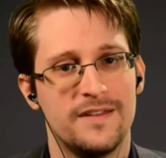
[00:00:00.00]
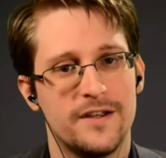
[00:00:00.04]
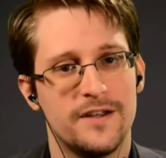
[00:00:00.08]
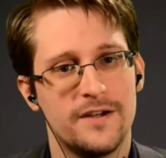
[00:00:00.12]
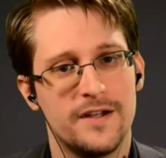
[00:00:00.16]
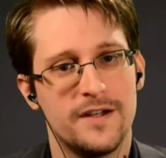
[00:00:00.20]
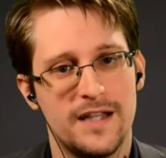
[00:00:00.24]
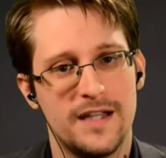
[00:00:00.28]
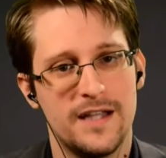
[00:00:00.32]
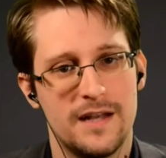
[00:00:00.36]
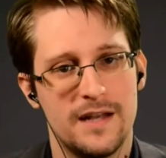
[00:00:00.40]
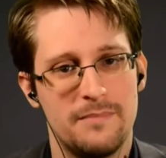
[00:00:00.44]

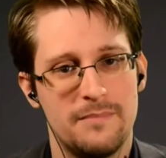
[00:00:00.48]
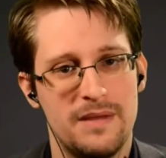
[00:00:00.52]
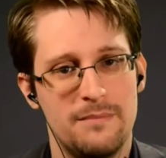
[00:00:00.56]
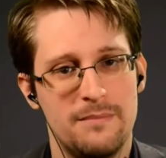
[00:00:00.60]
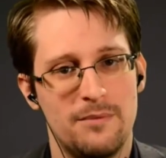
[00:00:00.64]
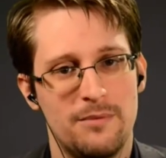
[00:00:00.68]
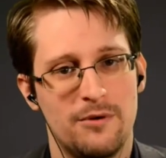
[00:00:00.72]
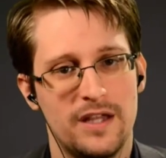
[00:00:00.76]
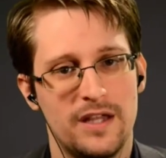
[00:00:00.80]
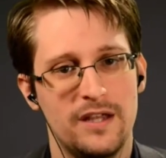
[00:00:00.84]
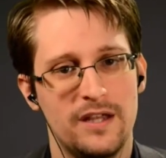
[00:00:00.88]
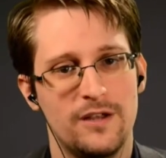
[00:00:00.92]
They're going to get
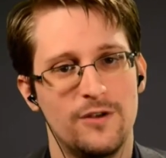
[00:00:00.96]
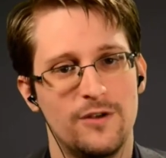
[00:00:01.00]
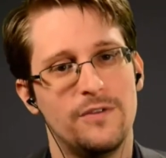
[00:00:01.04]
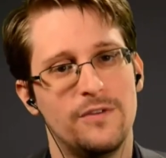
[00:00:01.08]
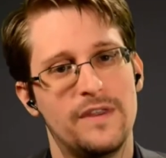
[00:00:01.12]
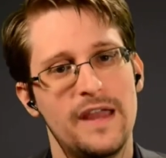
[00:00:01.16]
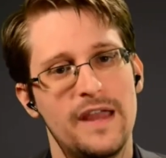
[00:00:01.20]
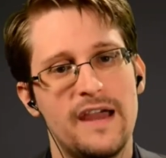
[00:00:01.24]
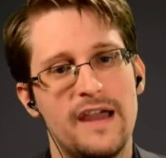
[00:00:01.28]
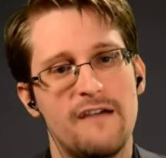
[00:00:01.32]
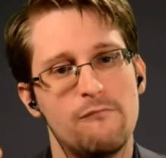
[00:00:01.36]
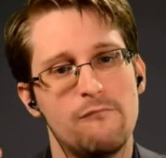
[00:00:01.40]
people
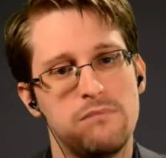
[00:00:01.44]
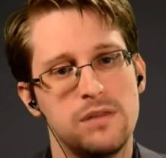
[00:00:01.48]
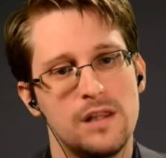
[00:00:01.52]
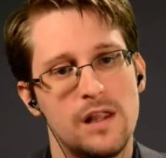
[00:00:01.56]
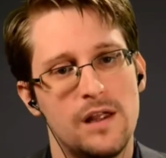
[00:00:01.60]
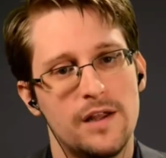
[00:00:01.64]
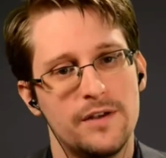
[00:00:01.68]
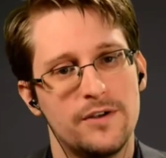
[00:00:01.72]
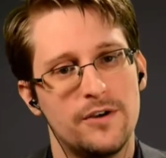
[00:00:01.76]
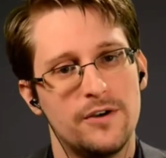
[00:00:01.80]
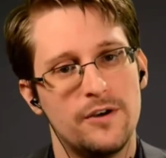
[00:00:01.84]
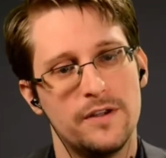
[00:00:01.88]
killed. They have
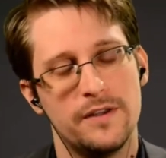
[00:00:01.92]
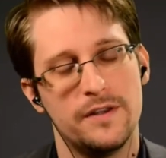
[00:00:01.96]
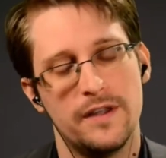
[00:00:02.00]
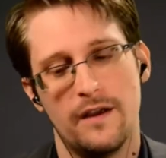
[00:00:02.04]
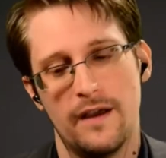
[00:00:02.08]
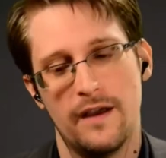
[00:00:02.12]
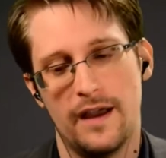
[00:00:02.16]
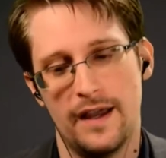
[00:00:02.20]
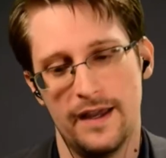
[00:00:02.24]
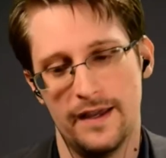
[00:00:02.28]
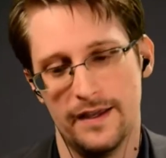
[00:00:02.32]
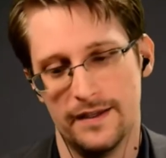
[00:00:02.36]
blood
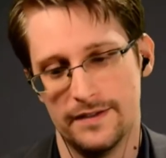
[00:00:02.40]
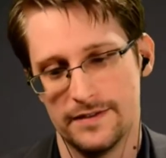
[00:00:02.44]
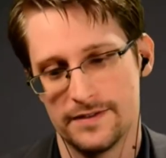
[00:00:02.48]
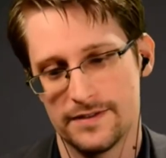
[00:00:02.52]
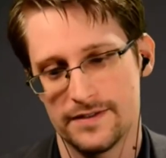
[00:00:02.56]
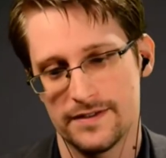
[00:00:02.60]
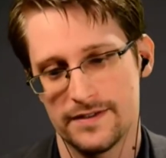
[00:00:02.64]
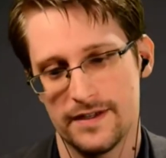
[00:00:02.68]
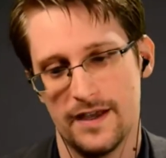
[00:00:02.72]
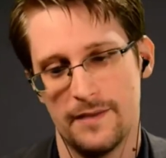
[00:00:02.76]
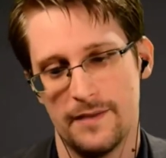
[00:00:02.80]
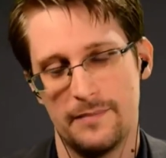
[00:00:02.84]
on their
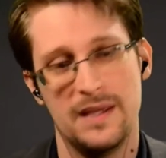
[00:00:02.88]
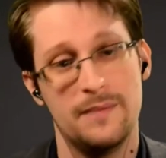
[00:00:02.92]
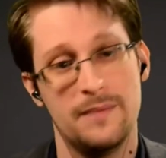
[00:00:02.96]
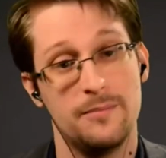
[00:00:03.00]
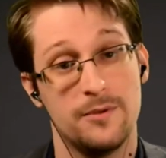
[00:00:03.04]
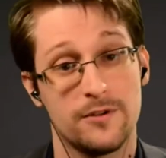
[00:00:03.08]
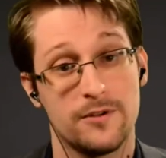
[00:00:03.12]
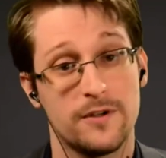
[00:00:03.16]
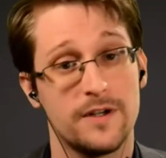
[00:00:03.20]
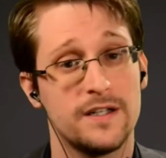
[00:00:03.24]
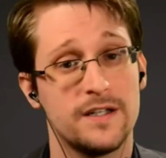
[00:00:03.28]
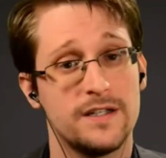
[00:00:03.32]
hands.
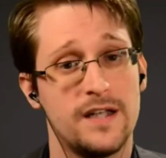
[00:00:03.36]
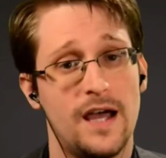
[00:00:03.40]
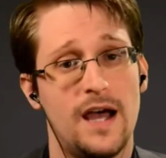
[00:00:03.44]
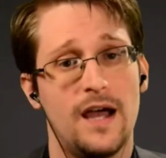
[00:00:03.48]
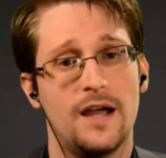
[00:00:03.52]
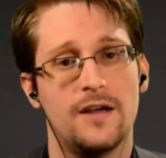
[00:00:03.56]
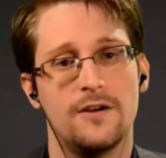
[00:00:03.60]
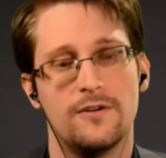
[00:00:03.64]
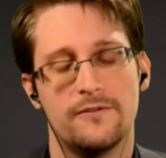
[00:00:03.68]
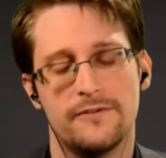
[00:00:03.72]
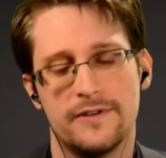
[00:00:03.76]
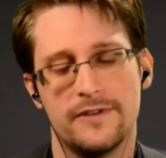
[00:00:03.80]
People are going to
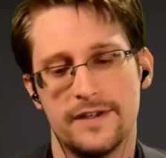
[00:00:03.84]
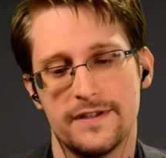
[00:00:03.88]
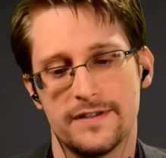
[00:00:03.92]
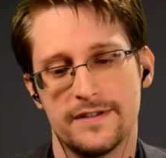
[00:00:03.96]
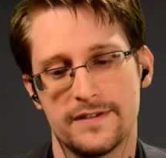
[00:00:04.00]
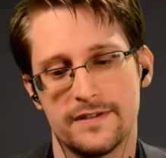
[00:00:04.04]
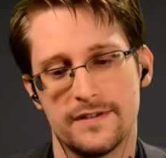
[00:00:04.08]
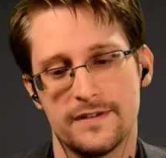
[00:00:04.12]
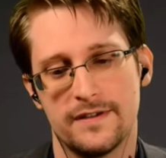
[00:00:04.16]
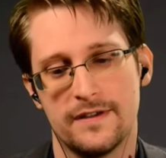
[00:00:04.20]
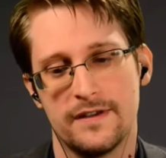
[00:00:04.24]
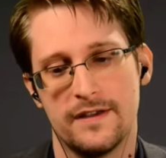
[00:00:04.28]
die over
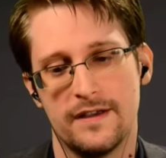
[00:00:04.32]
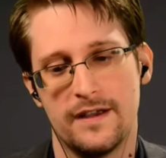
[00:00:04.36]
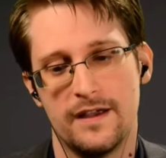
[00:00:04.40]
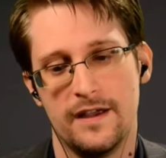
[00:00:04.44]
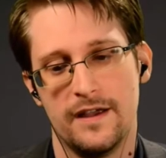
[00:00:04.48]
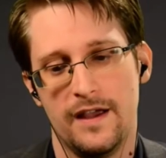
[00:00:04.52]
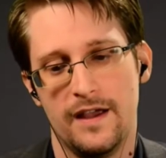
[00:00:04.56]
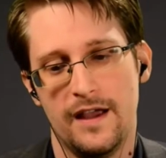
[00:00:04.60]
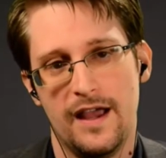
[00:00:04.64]
this.